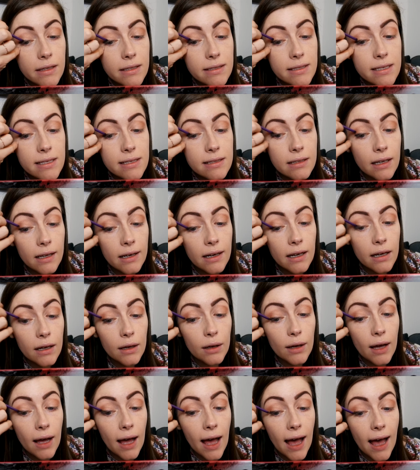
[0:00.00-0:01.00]
This is going to
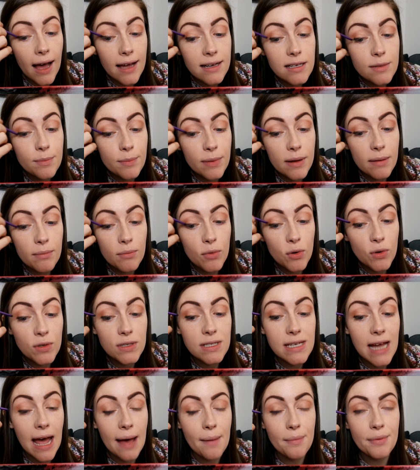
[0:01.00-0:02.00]
add a bit more
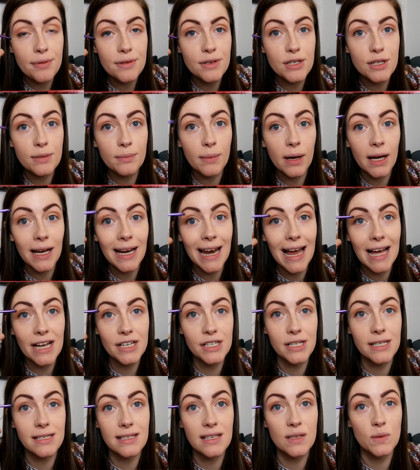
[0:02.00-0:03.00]
depth to my
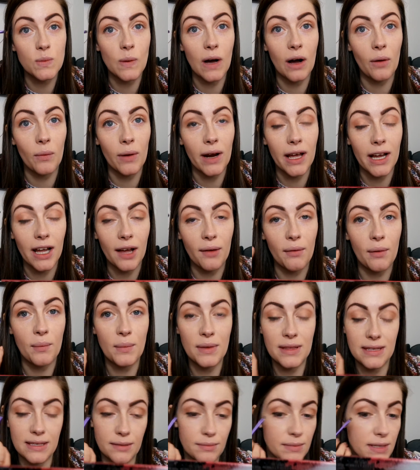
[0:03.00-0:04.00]
lashes as well when I go in
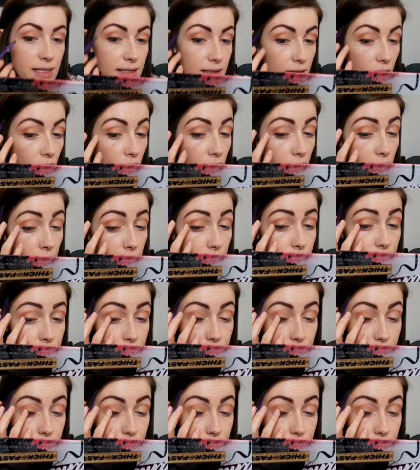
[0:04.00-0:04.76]
with some mascara.